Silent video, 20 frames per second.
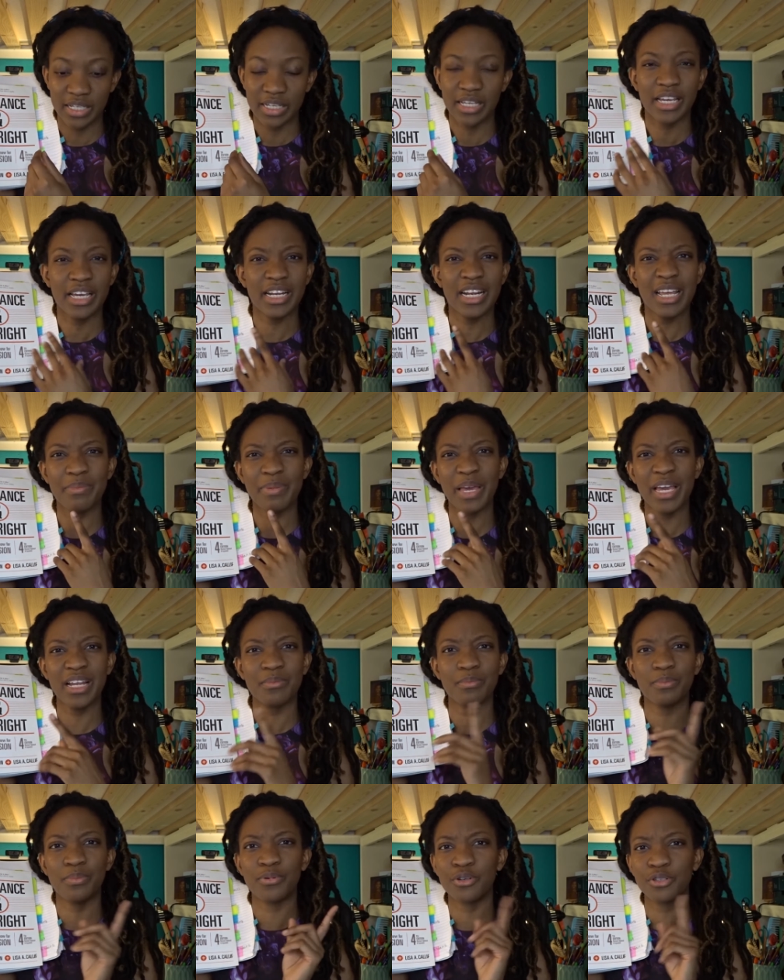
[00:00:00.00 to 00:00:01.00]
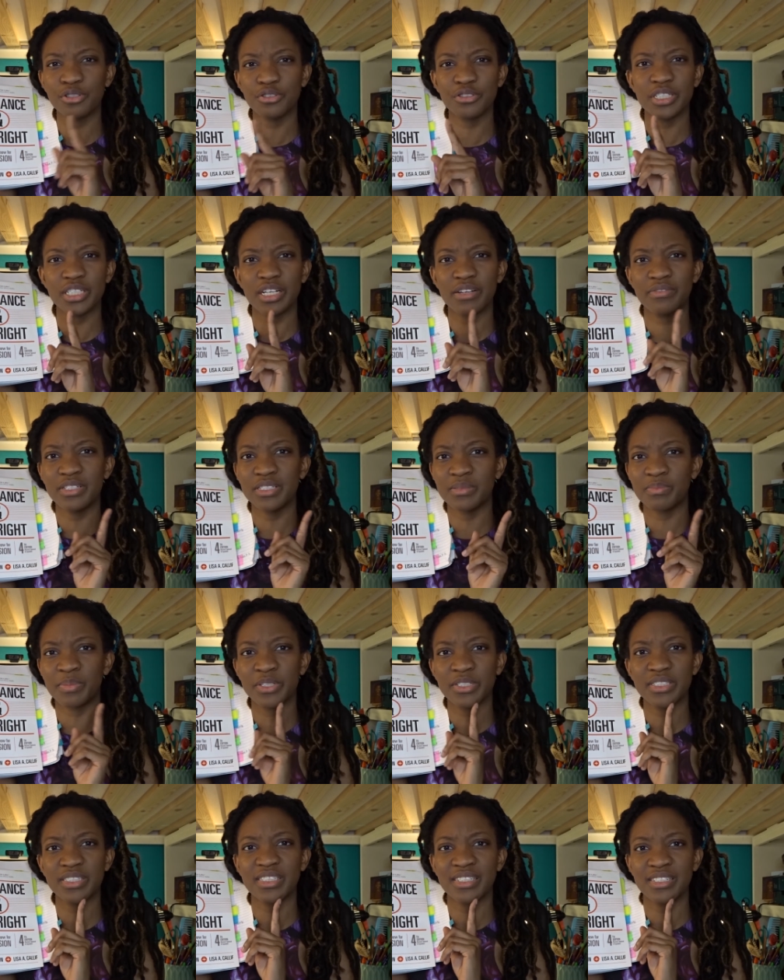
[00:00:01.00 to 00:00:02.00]
Can I paint a portrait of this
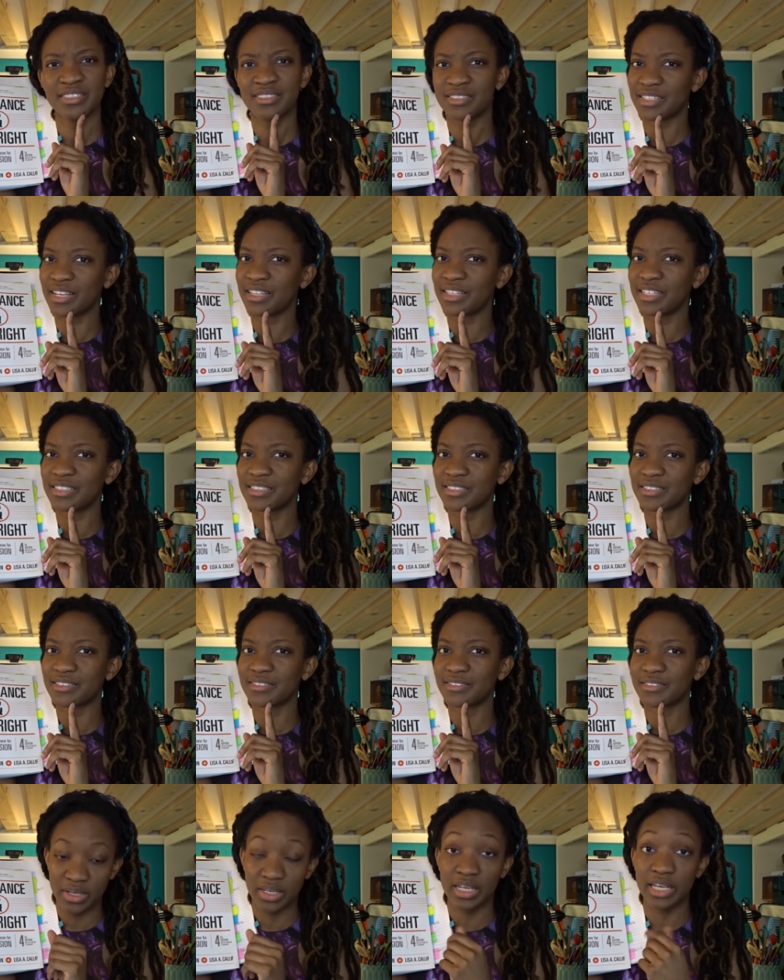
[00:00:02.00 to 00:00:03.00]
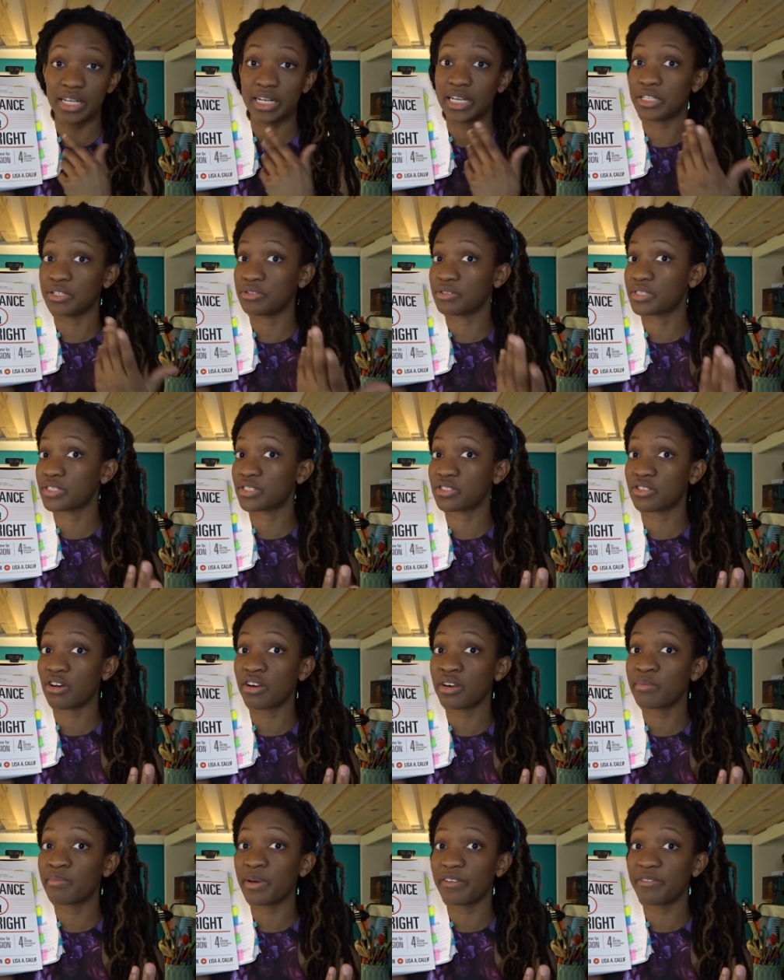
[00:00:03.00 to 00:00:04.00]
person and sell it? Can I use this
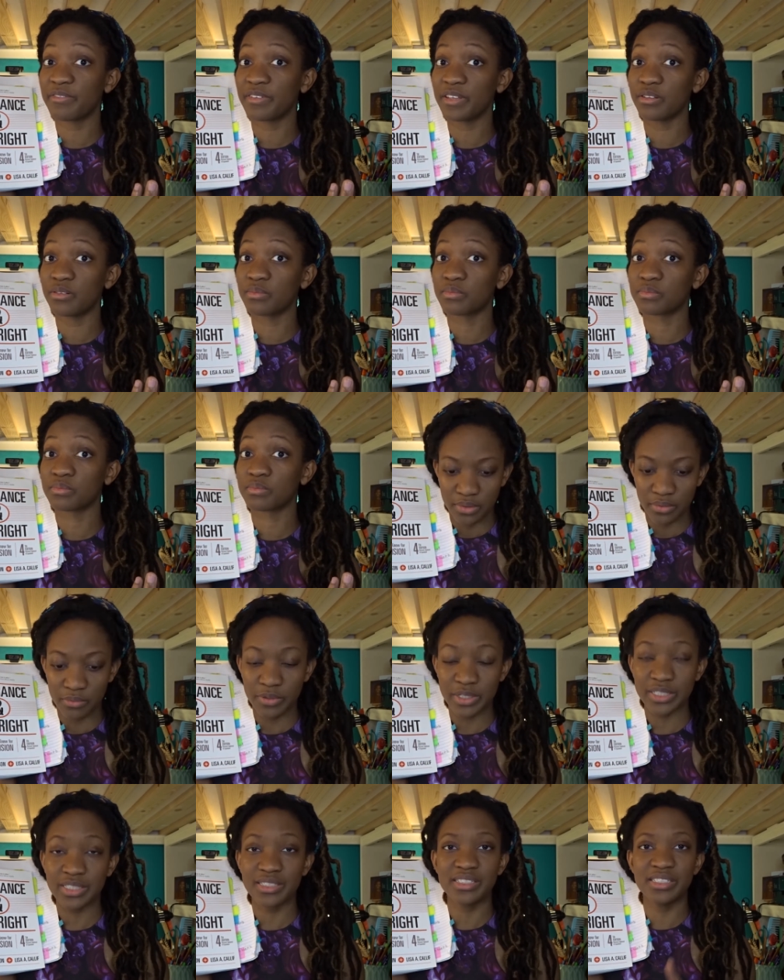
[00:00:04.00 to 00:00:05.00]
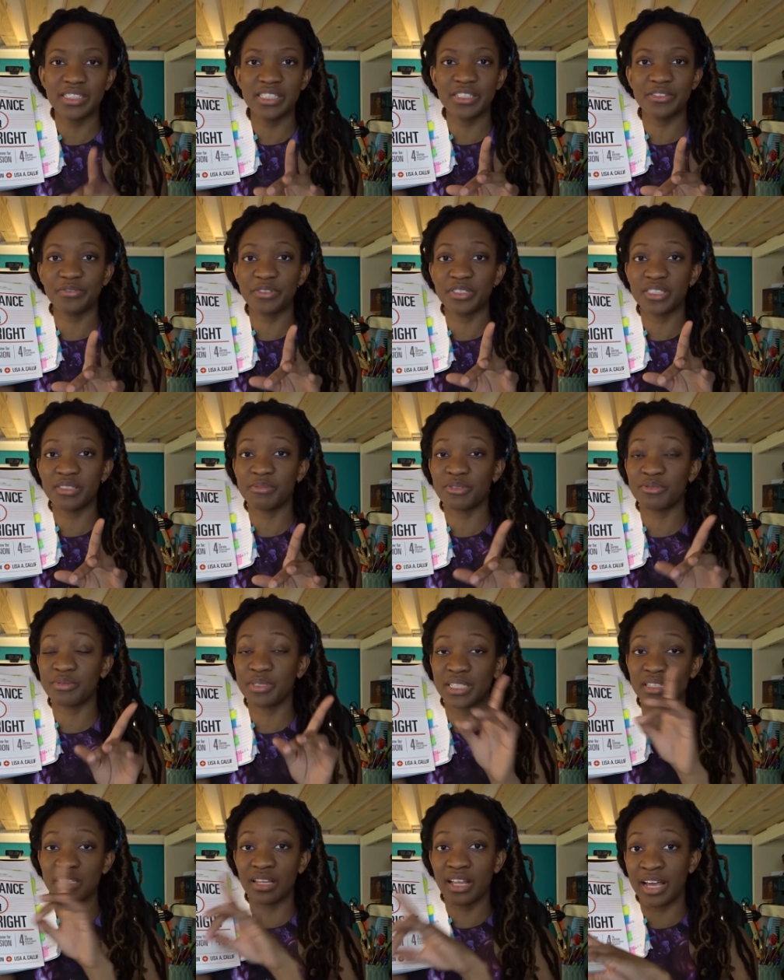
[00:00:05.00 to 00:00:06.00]
song in my film? What's the difference
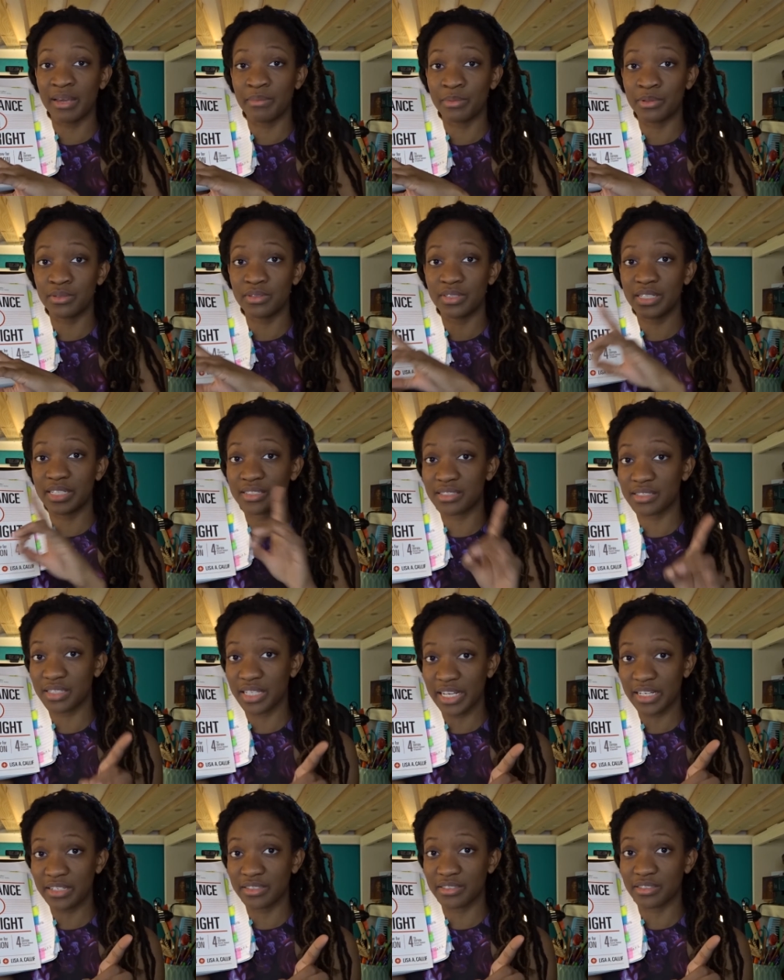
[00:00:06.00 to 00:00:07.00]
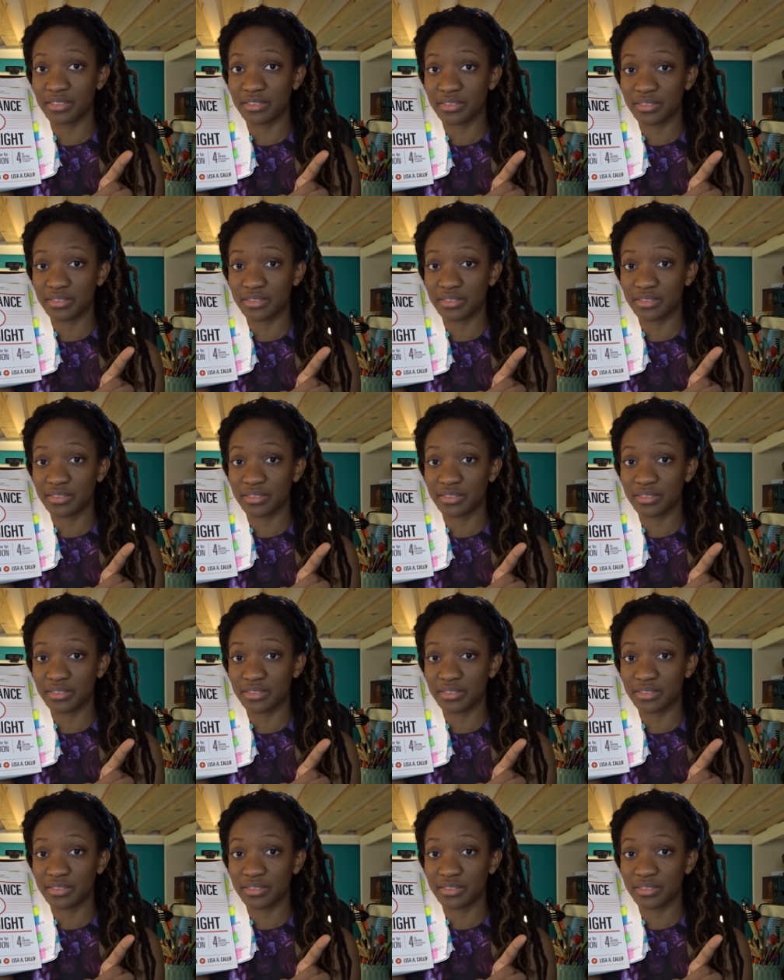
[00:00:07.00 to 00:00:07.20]
between libel and slander?